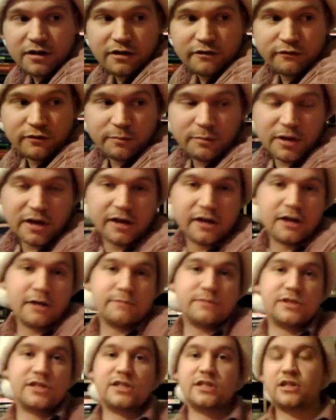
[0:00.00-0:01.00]
for picking
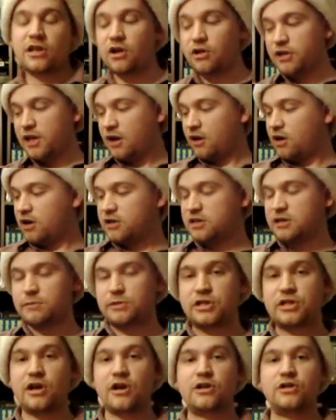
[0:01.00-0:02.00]
up all that awesome
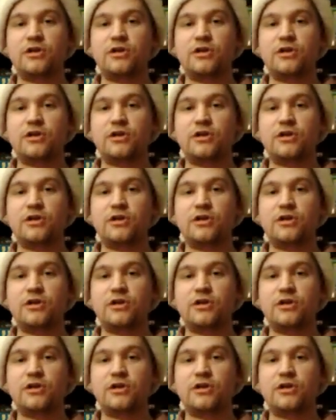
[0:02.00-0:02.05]
Star